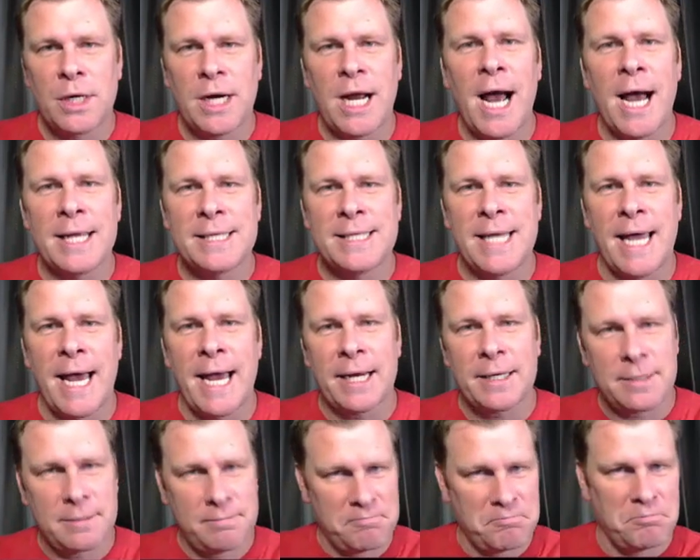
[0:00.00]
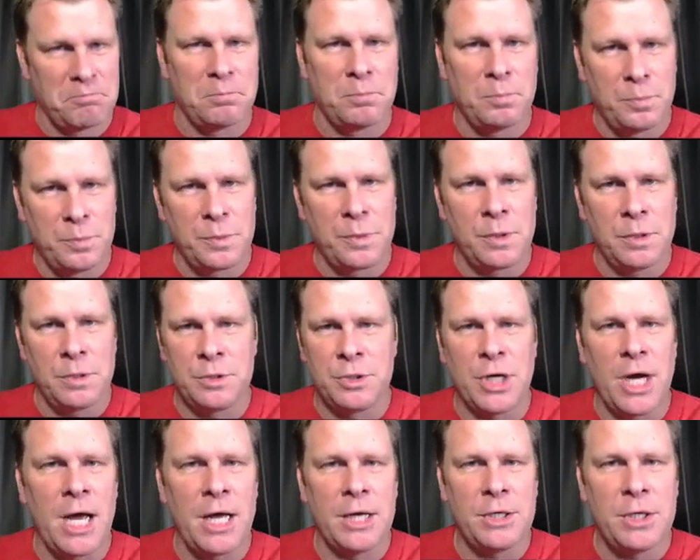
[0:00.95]
contact,
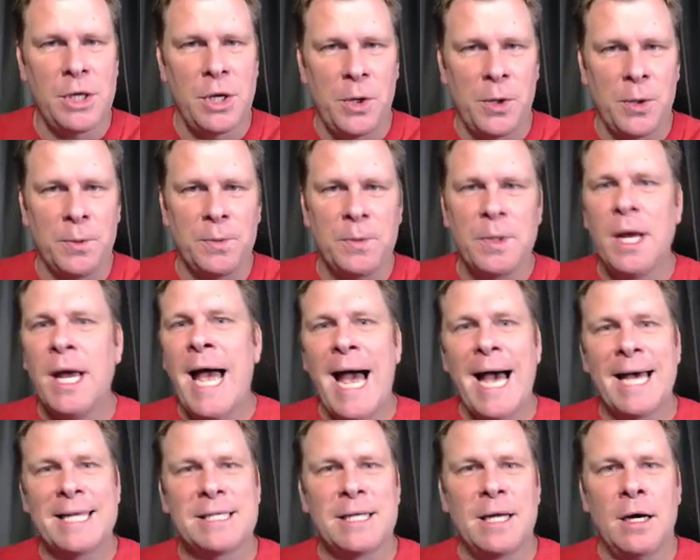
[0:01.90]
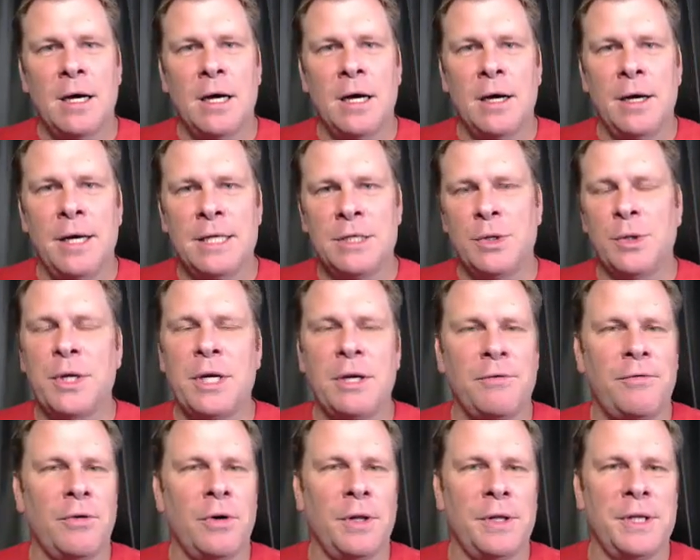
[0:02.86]
John Doe, is looking
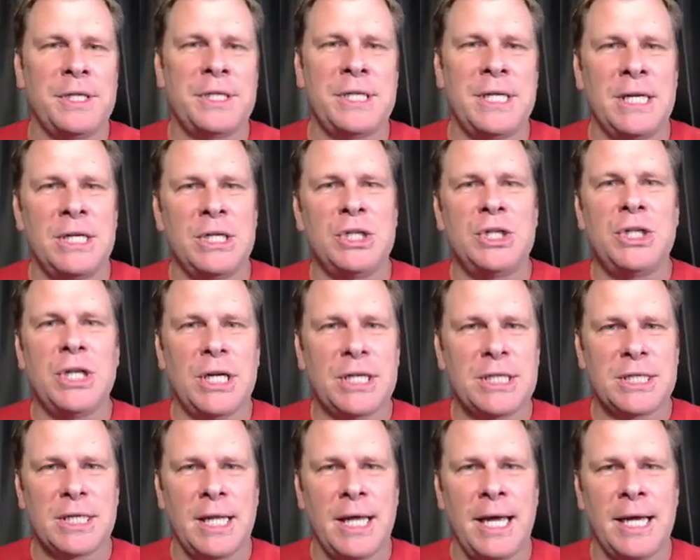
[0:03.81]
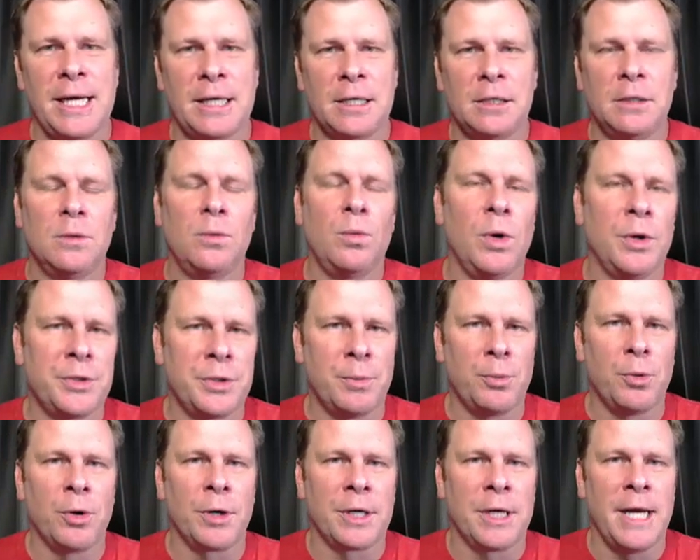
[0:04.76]
for a listing just like Walter
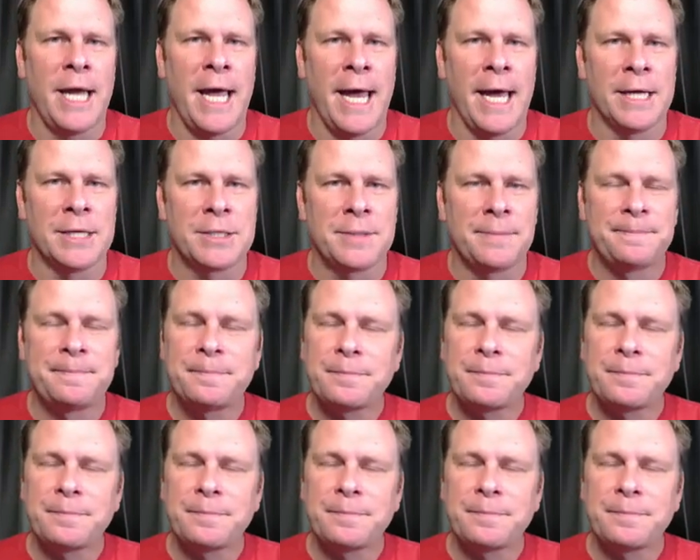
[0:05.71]
Borgen has.